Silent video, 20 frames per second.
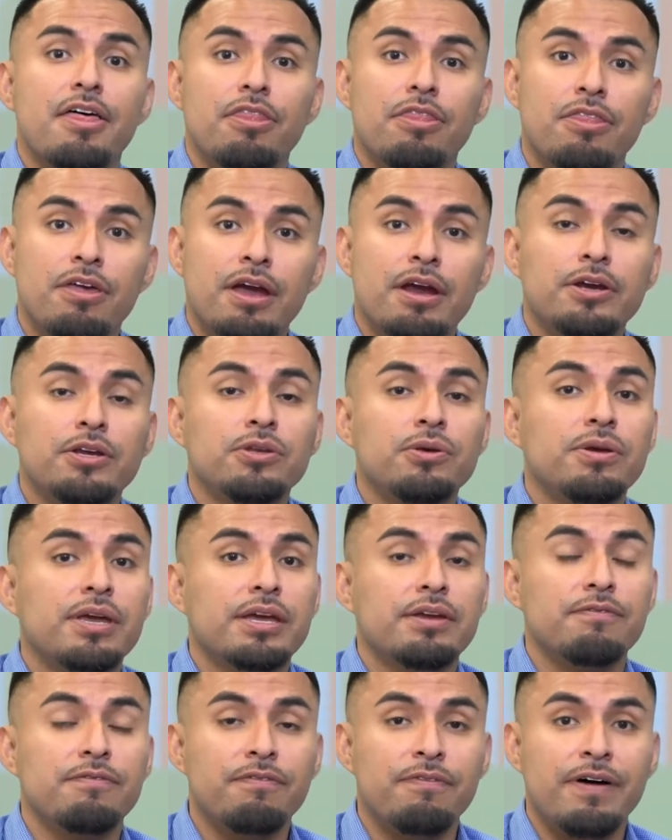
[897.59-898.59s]
There you
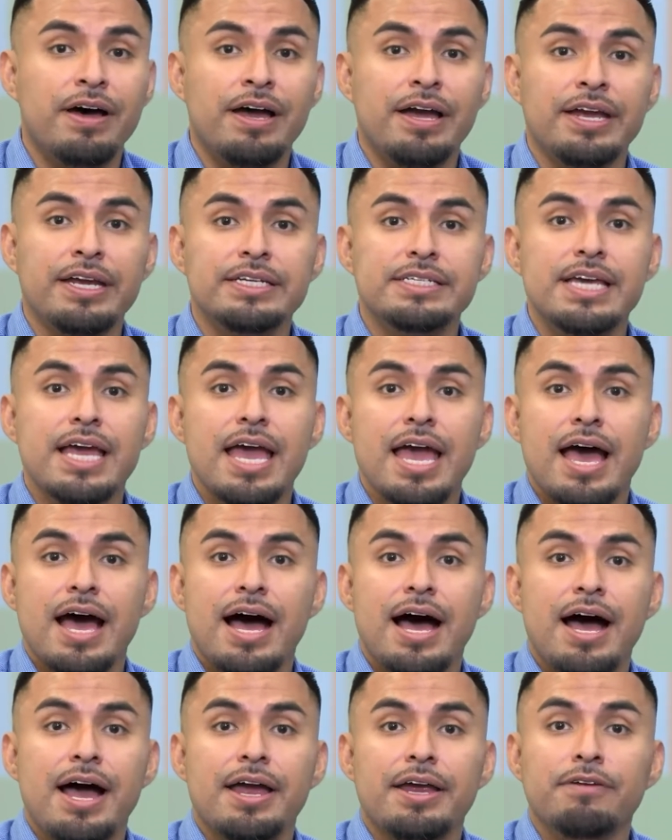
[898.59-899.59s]
can find
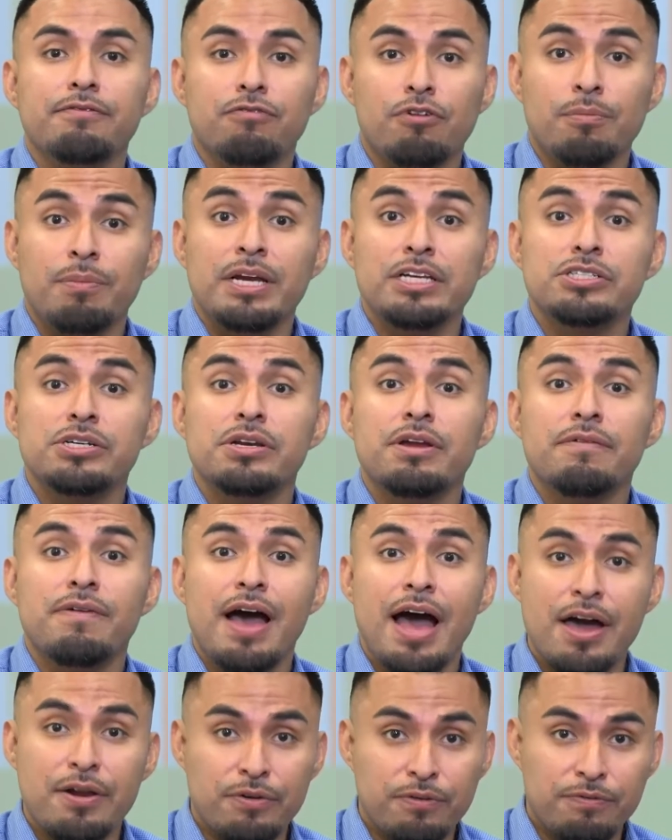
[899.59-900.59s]
information of
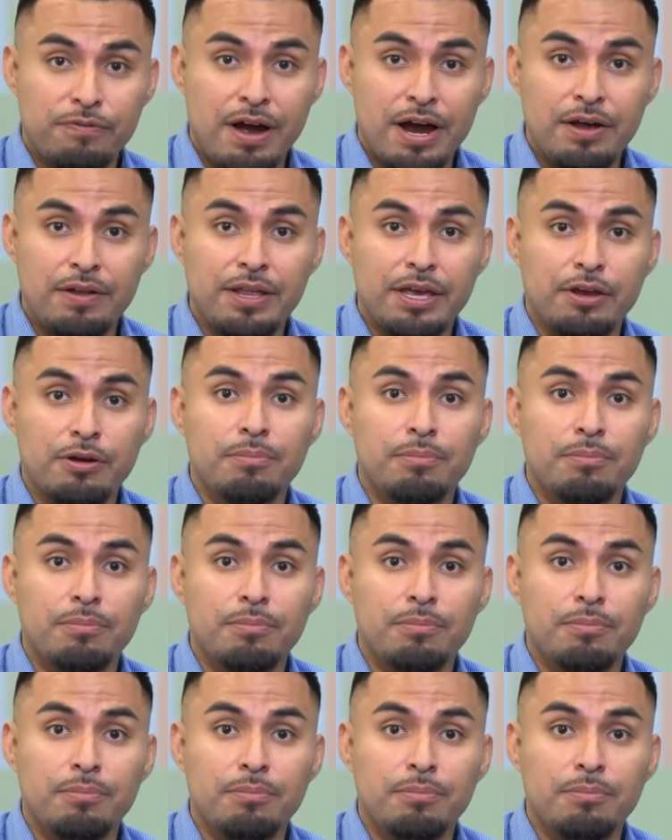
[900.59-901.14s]
how to file a